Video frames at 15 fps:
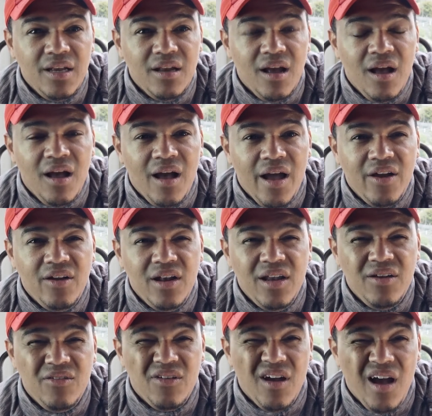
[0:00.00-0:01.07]
in a
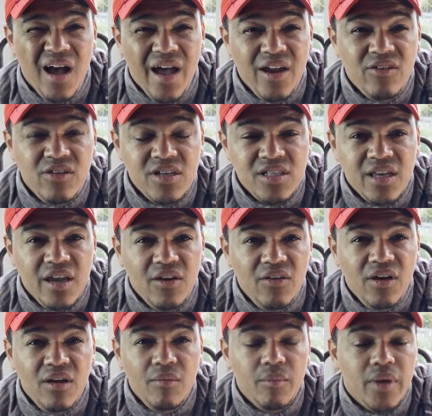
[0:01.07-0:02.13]
high risk
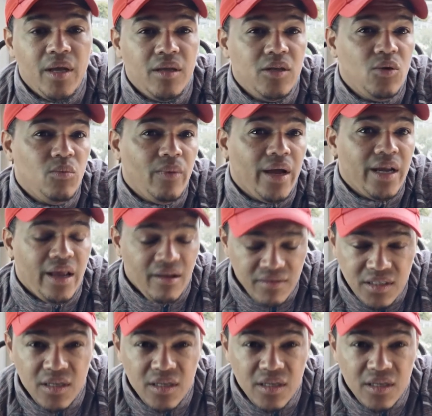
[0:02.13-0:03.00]
area, you might have